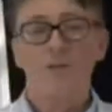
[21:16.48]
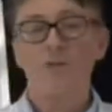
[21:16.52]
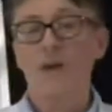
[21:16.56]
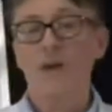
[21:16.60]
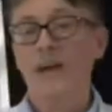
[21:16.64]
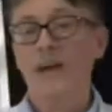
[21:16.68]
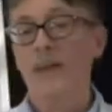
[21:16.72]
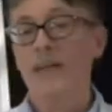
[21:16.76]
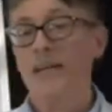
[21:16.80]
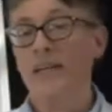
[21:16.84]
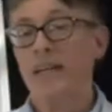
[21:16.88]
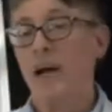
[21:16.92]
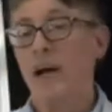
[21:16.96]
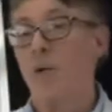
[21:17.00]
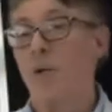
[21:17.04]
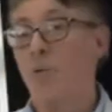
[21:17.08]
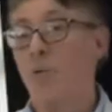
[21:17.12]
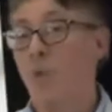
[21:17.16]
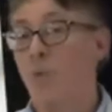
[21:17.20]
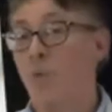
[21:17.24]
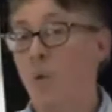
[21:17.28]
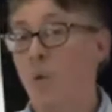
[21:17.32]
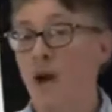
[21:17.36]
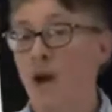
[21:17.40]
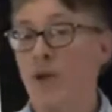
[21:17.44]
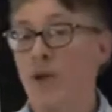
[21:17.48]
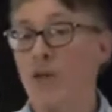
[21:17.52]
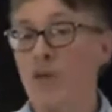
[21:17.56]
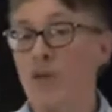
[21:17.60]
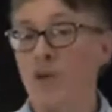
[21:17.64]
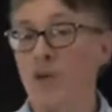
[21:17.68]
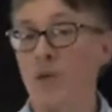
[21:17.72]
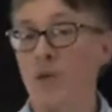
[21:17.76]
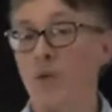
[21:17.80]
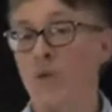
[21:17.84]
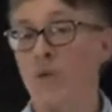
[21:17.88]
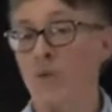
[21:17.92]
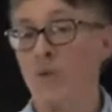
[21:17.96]
finding out what
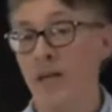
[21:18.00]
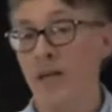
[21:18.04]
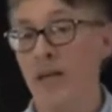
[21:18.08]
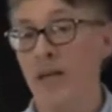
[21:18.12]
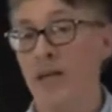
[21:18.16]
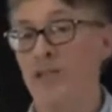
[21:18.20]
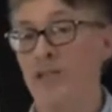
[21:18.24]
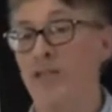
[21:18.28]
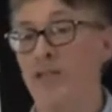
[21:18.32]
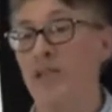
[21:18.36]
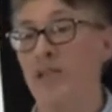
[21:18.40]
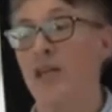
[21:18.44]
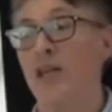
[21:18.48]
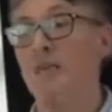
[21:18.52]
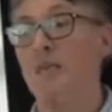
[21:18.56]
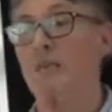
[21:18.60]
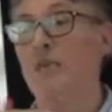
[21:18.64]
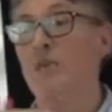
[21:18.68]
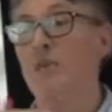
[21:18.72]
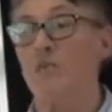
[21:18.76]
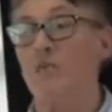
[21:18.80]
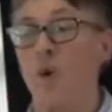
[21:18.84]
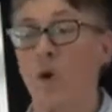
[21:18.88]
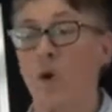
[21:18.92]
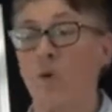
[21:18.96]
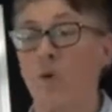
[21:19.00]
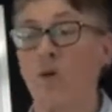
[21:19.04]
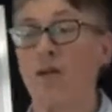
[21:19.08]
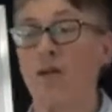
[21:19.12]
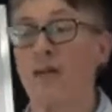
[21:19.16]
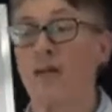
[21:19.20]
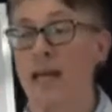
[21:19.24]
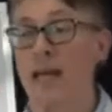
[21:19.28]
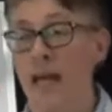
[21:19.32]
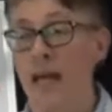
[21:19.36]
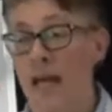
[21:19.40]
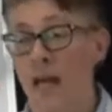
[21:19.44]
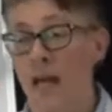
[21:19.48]
new things are going to be
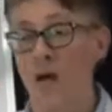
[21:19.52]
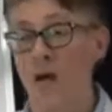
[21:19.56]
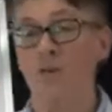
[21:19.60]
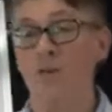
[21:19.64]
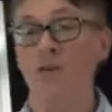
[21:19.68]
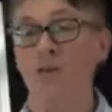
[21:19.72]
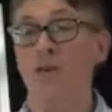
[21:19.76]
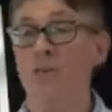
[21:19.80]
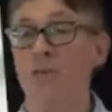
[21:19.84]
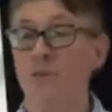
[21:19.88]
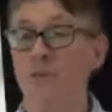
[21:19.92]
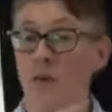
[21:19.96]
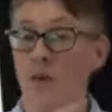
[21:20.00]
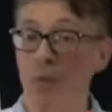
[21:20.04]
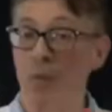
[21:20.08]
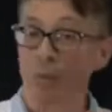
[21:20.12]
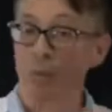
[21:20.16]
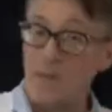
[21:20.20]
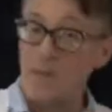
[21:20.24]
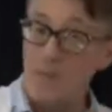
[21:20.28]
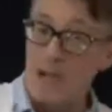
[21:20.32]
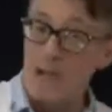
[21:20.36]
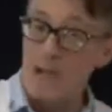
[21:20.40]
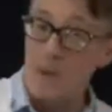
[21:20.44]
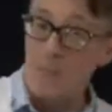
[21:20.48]
rolling out from the